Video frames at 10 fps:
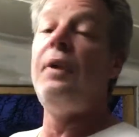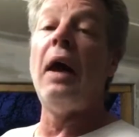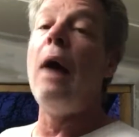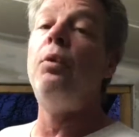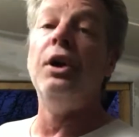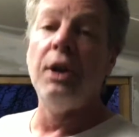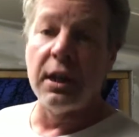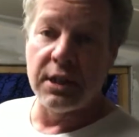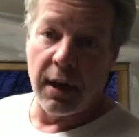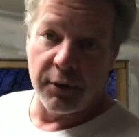I went
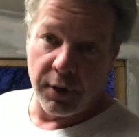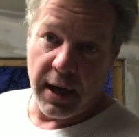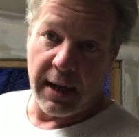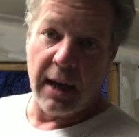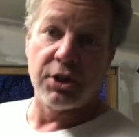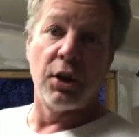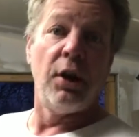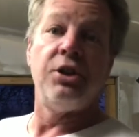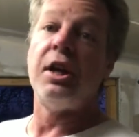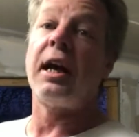nuts after that. I
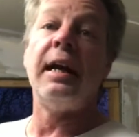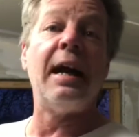started checking